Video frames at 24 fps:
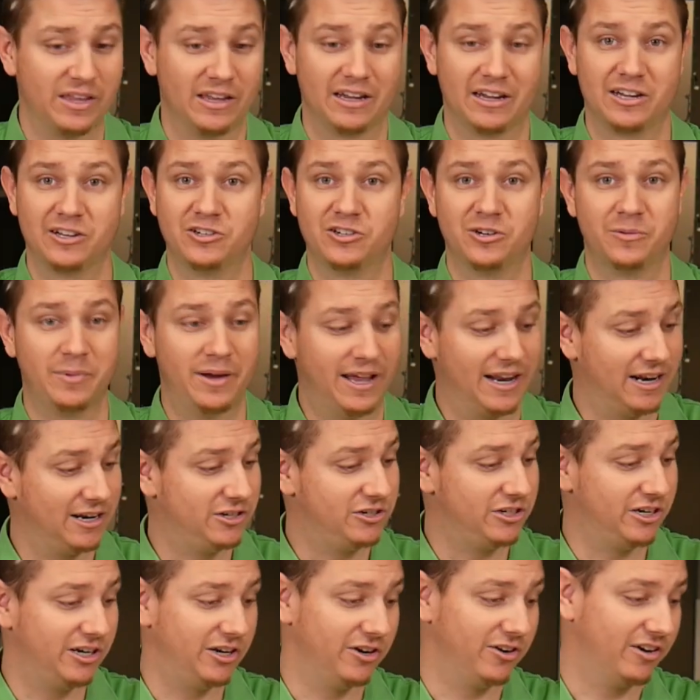because you're
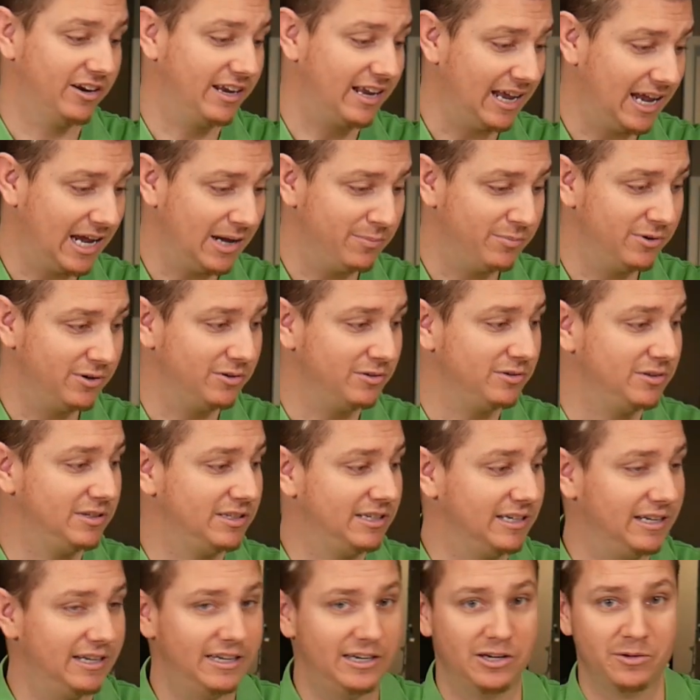managing your capital
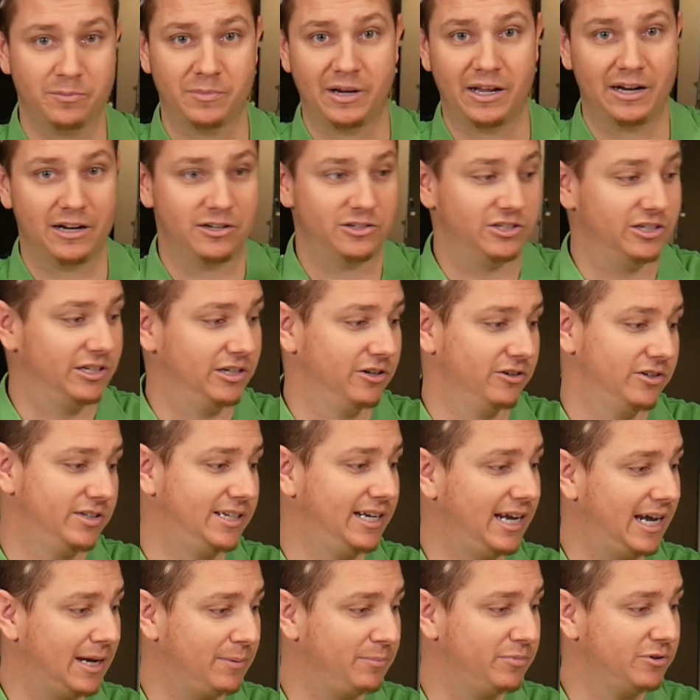city, you're managing your
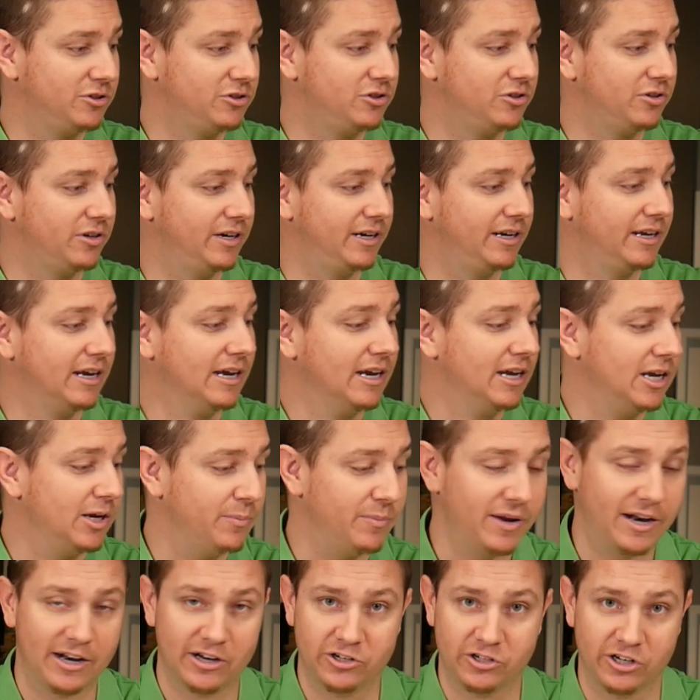tapestry, you're
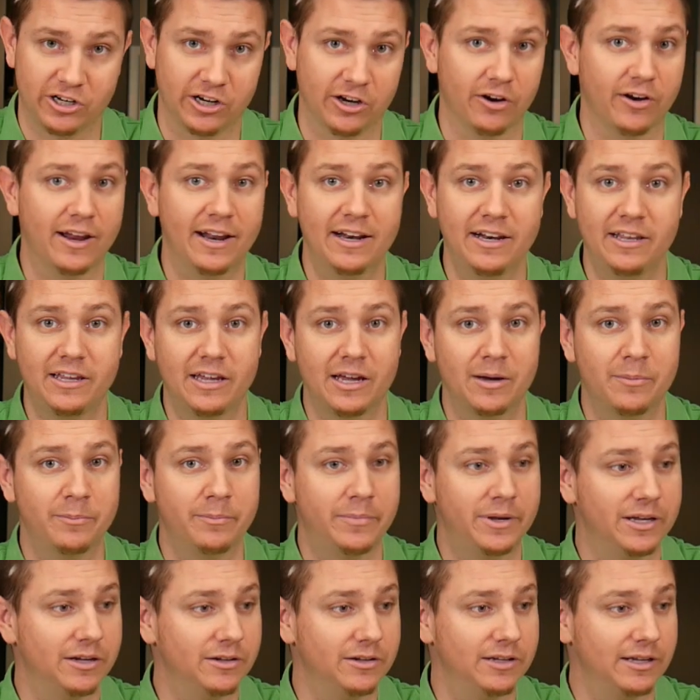managing your income
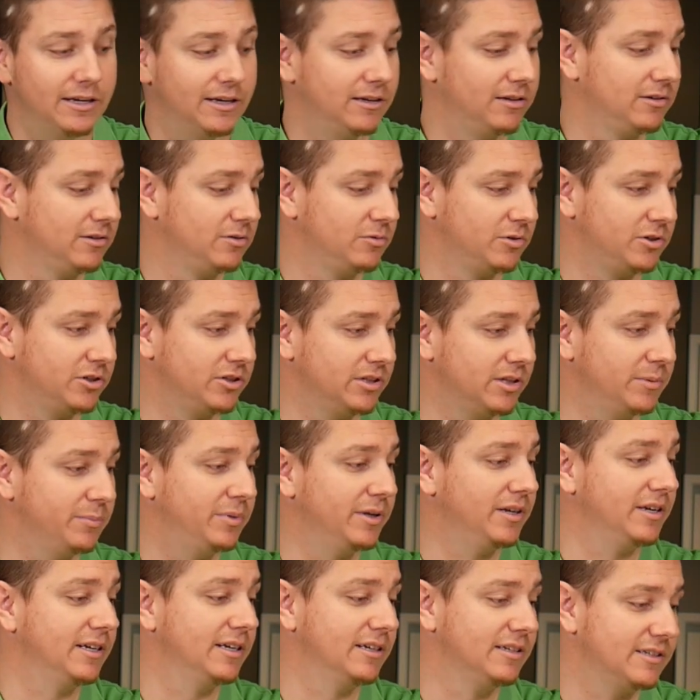buildings, which are the
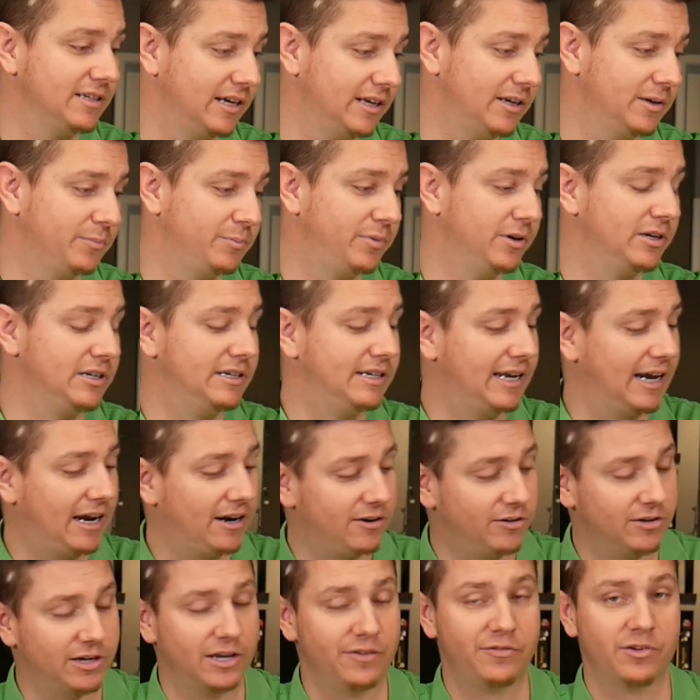buildings that you put down
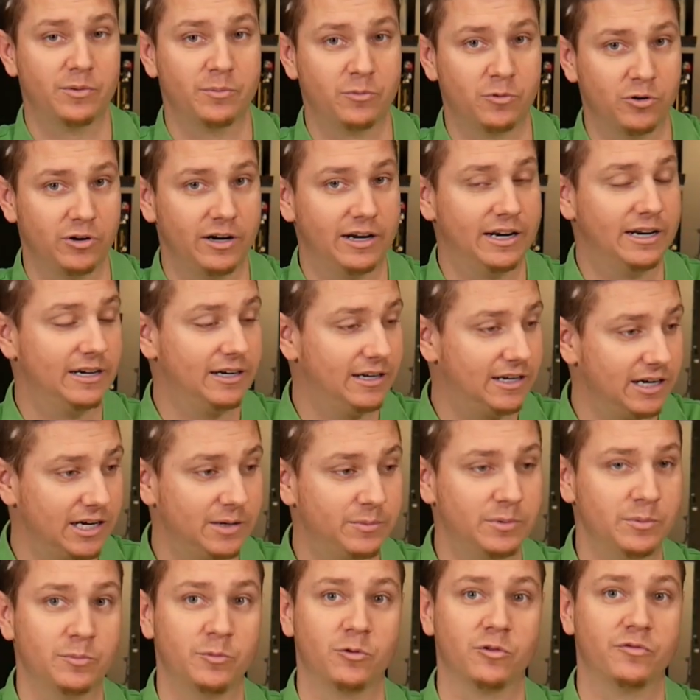will give you more
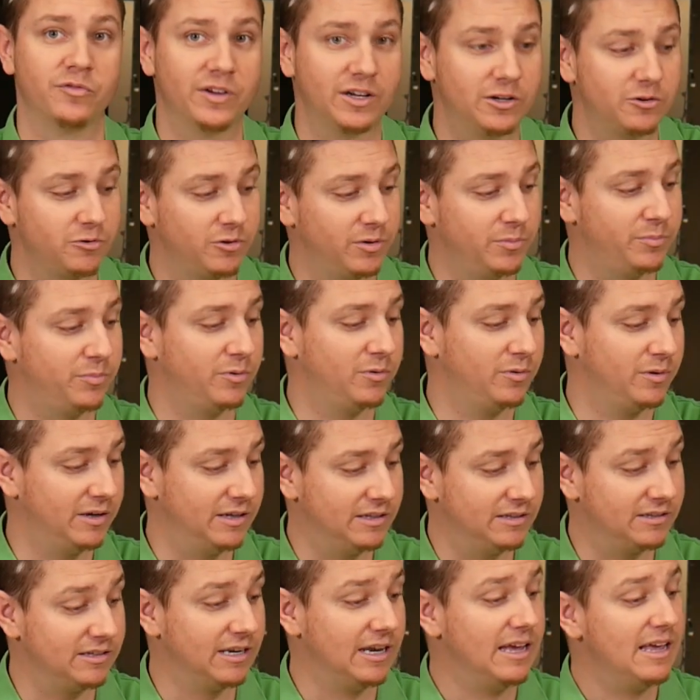income and more victory
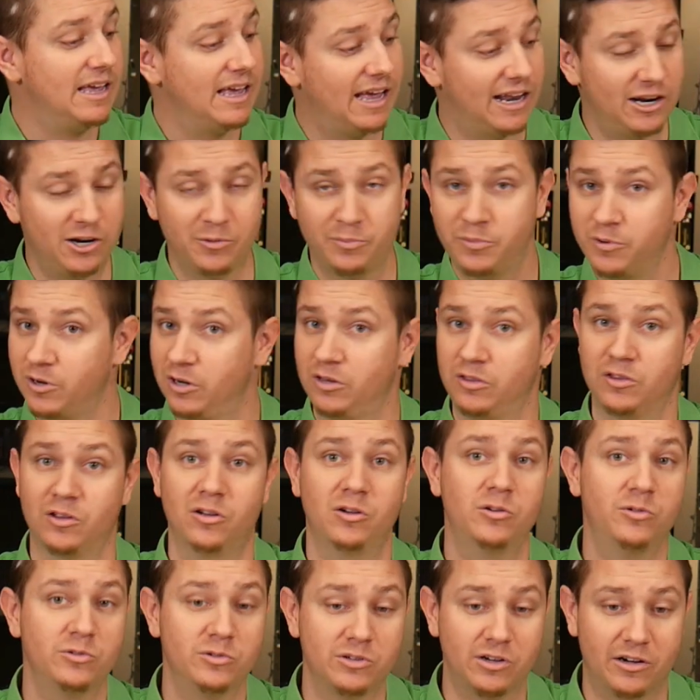points, and you're putting
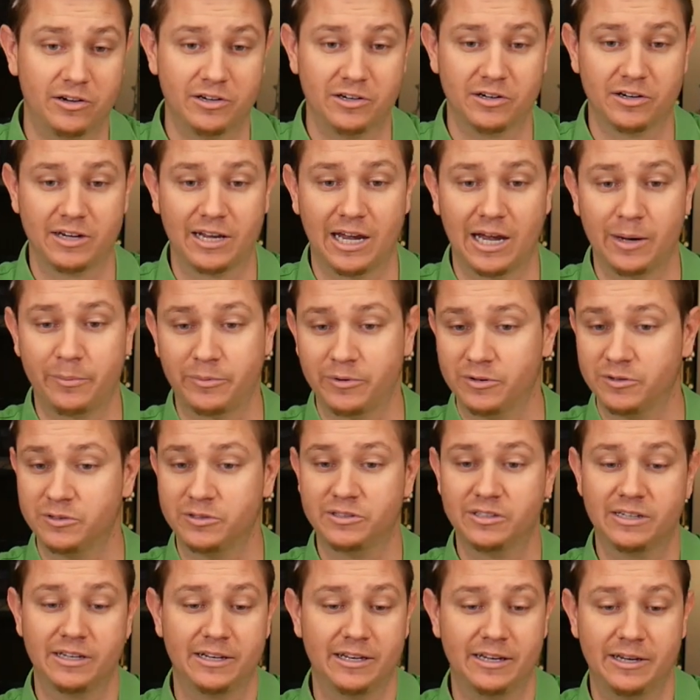those on your capital
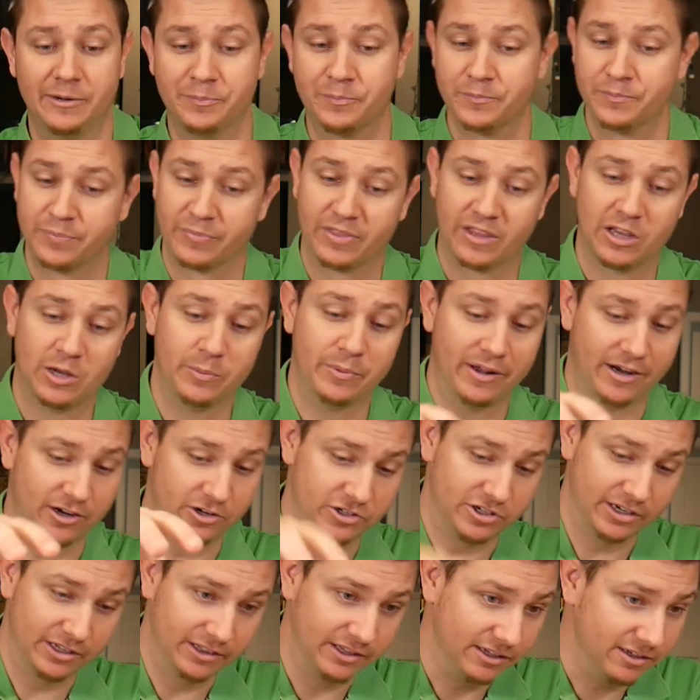city. You're
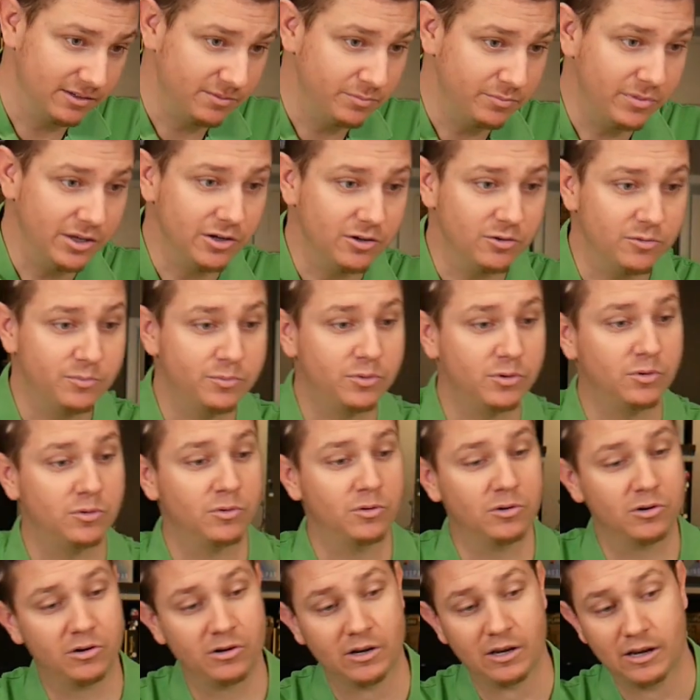managing this middle
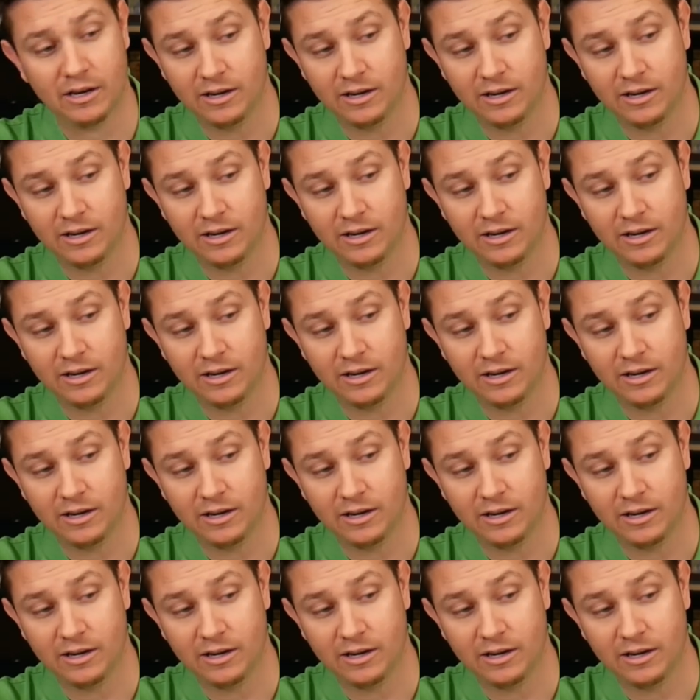board,